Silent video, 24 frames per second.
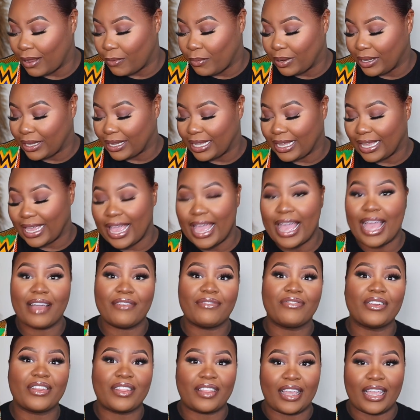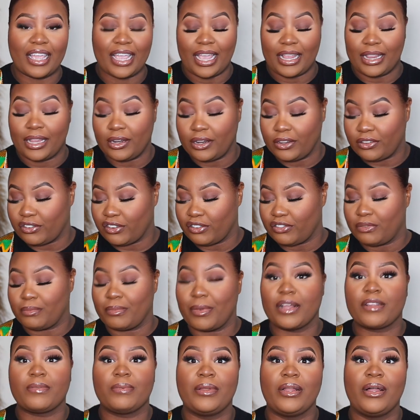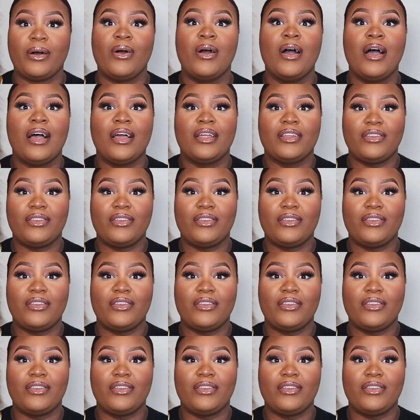I will link everything in the description box below.